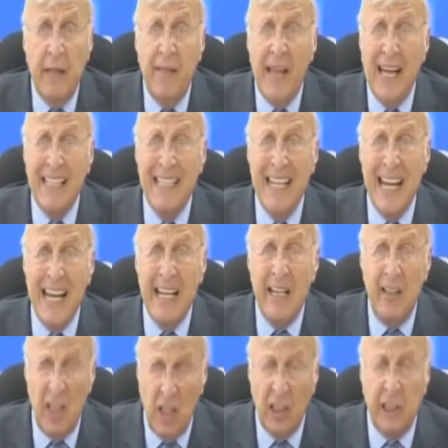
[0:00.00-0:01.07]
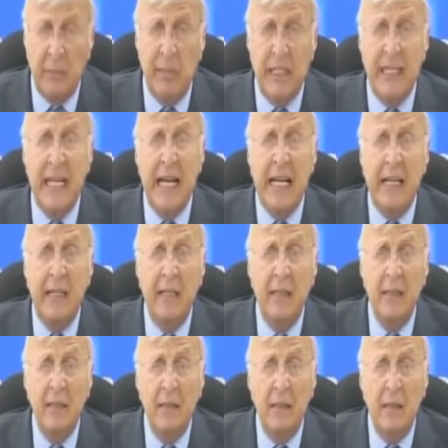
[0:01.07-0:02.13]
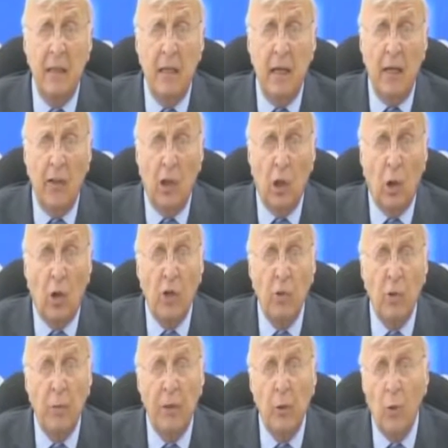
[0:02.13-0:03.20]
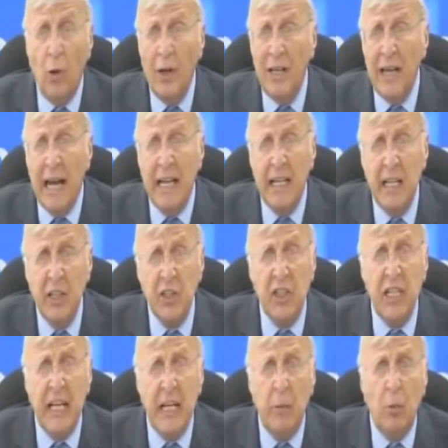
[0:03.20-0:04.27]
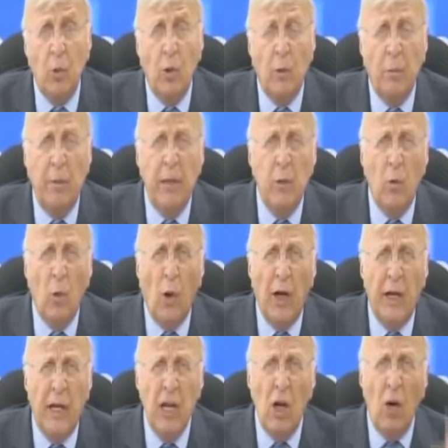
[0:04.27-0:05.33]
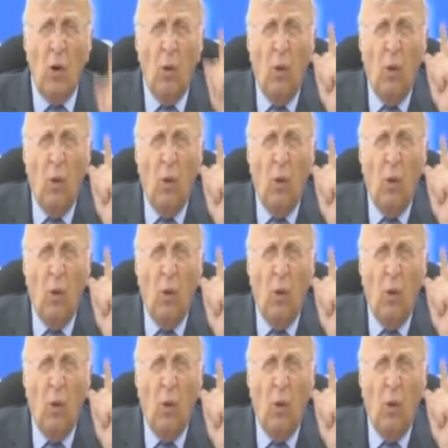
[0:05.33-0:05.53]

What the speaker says: In that day, the ultimate day, the Lord will be one and his name will be one.